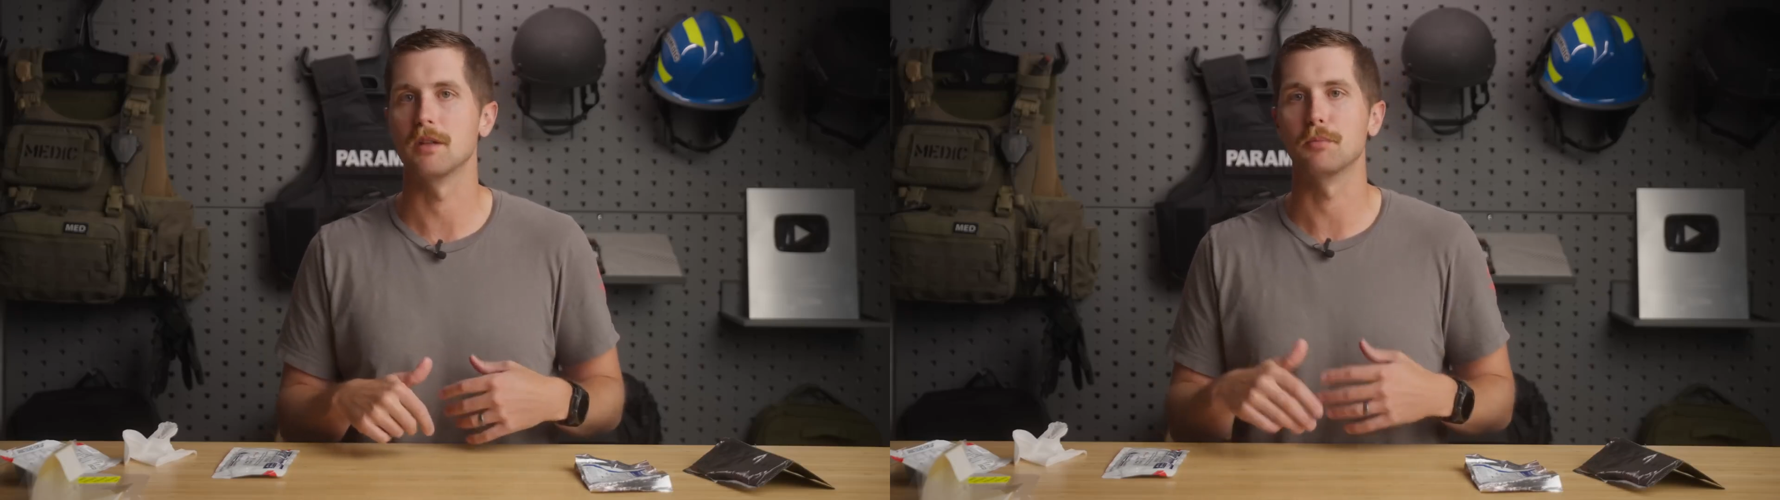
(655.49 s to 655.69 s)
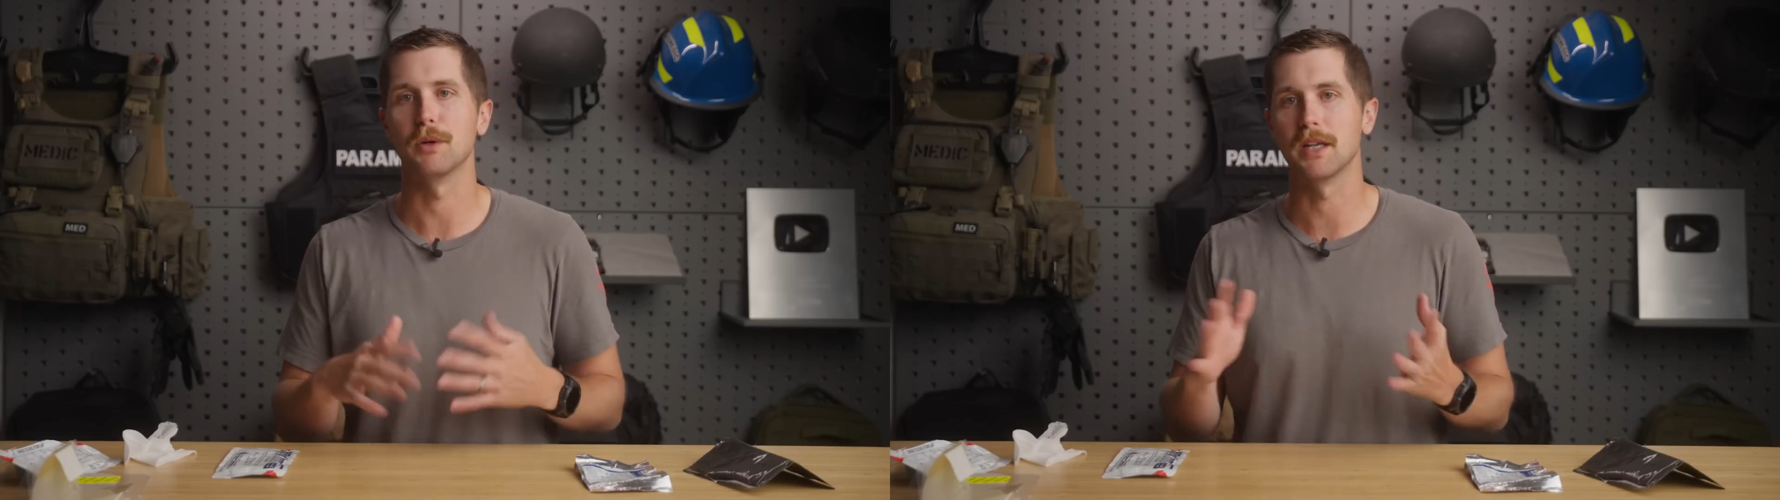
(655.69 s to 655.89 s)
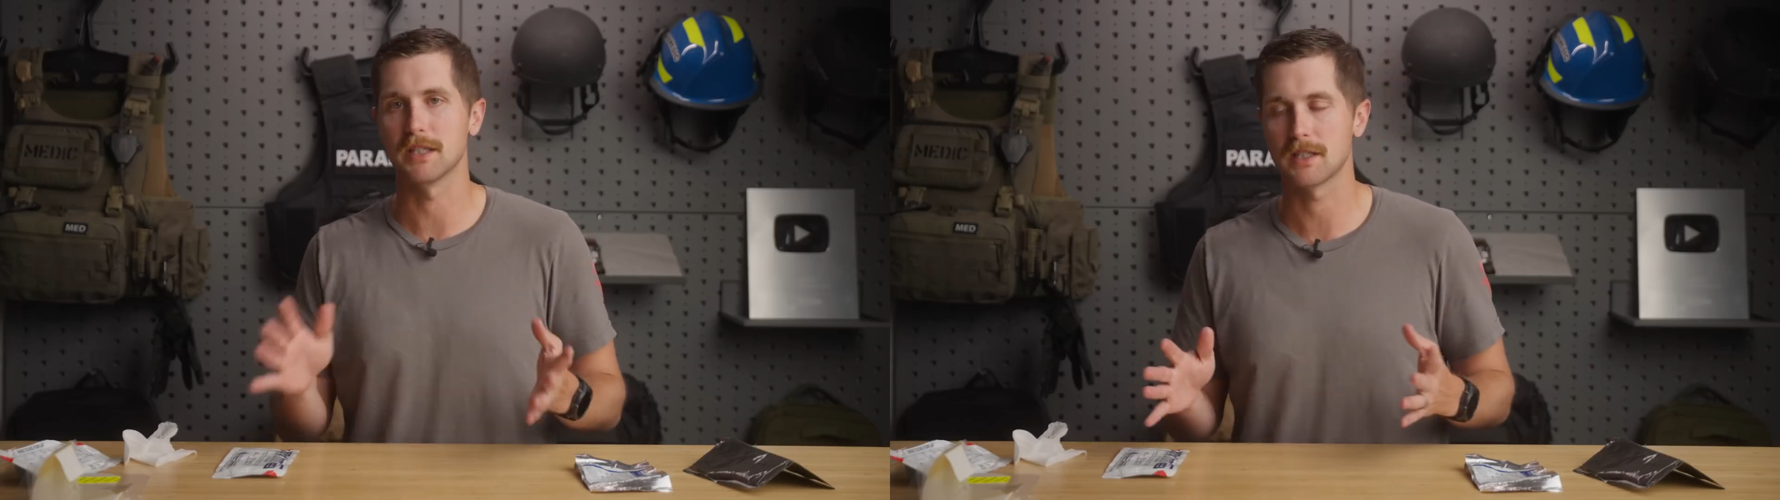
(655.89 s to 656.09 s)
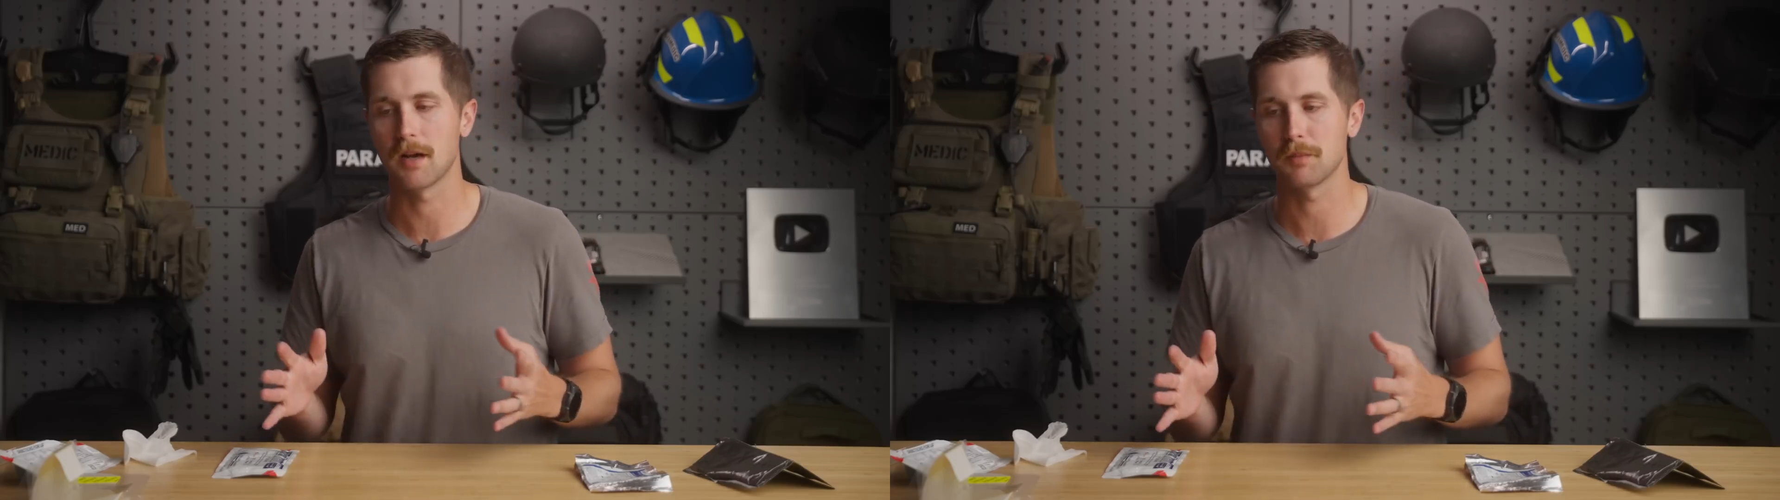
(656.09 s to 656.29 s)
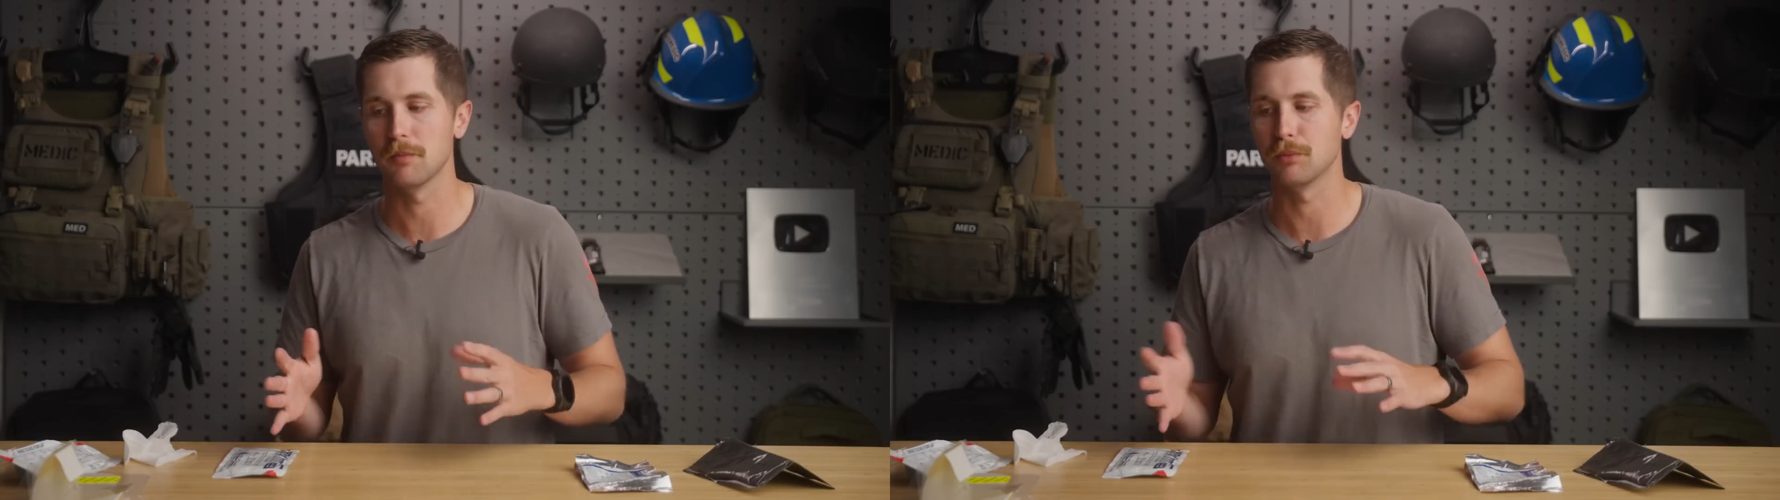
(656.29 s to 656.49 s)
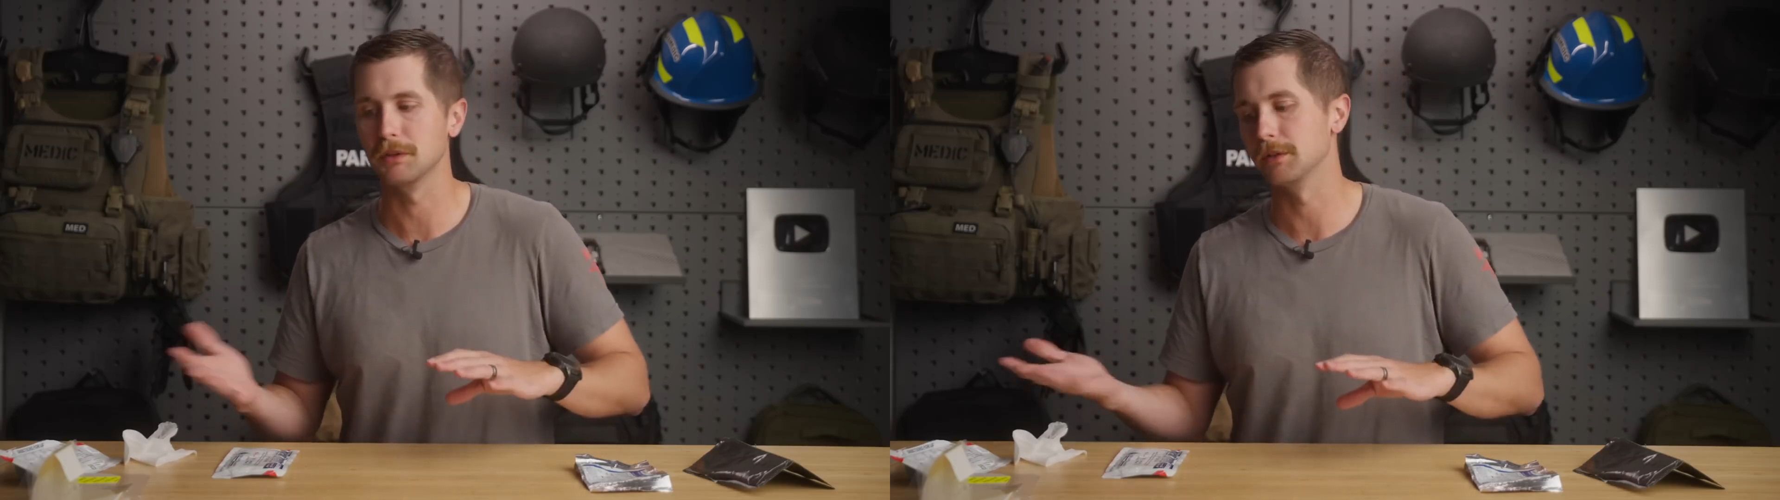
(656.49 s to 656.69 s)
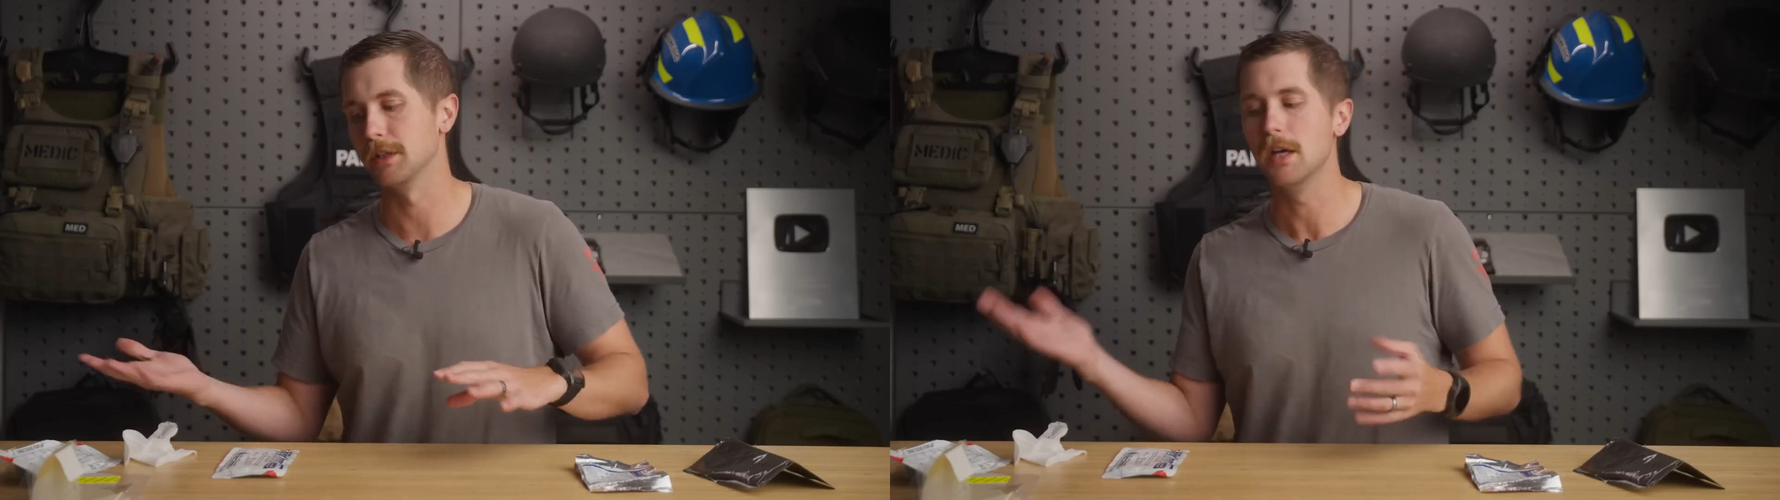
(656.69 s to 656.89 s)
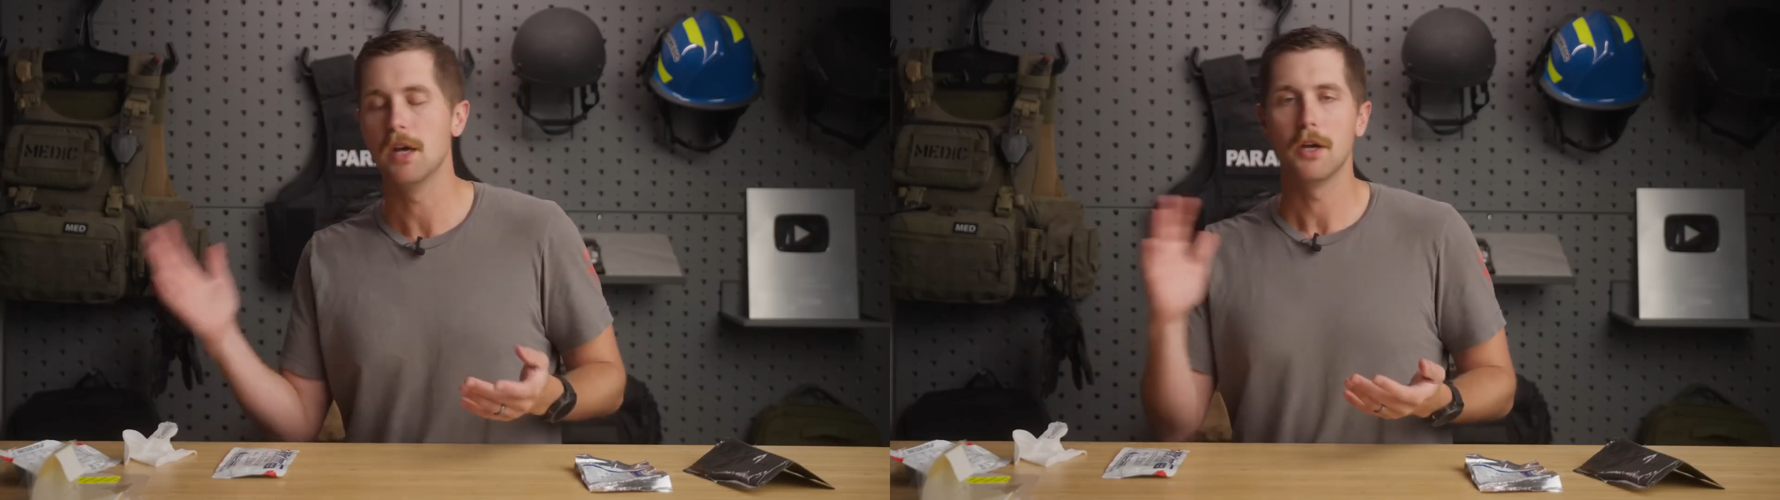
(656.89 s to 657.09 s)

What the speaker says: the bleeding is stopped completely,